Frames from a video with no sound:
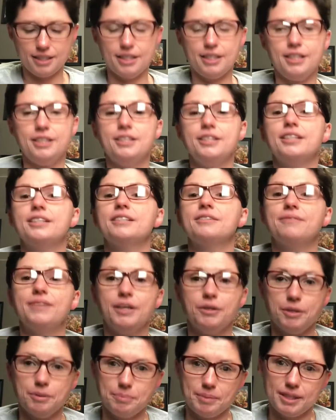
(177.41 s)
he is
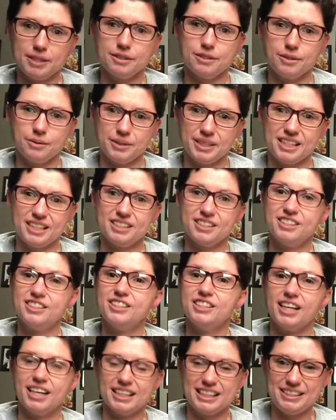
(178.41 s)
very best known as
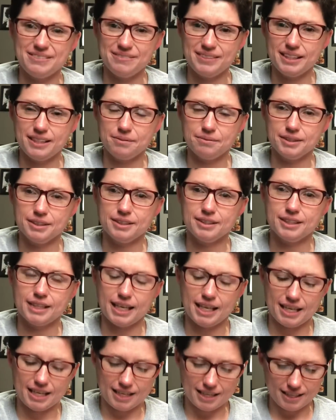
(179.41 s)
Johnny Fever
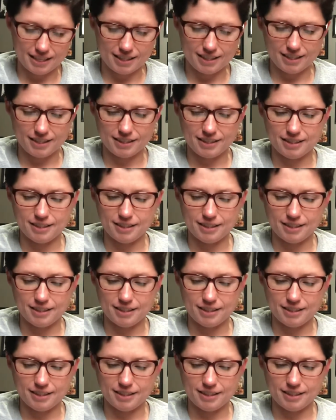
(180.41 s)
on